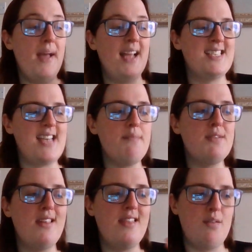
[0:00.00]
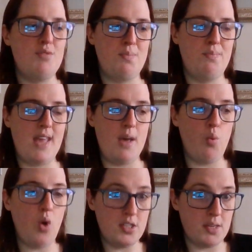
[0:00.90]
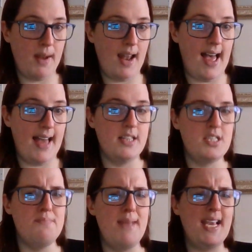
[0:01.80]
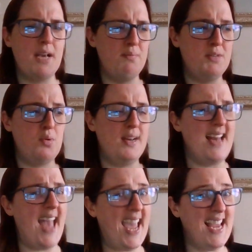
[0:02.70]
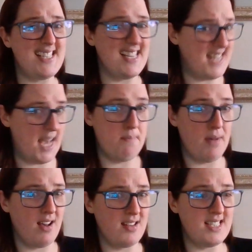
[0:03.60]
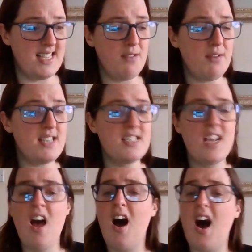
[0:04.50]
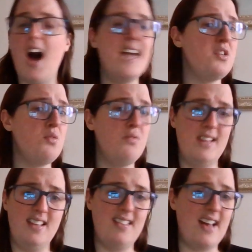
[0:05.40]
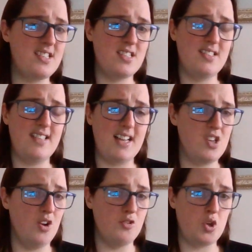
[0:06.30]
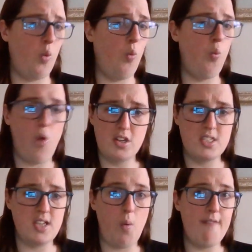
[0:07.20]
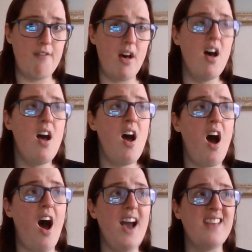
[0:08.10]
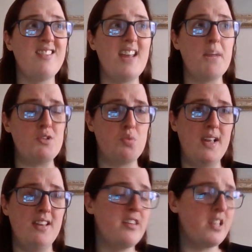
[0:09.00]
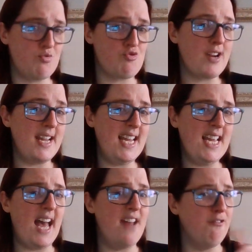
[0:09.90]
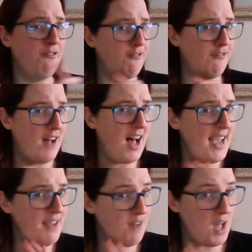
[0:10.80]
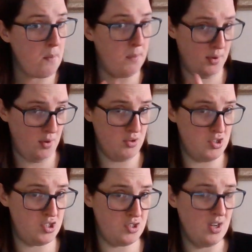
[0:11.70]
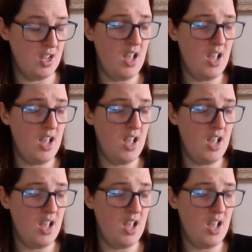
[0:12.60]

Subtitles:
except that there was a plan to make it between an 8 to 10 part series. I don't think that's logical whatsoever. I think between 3 and 5 at a push.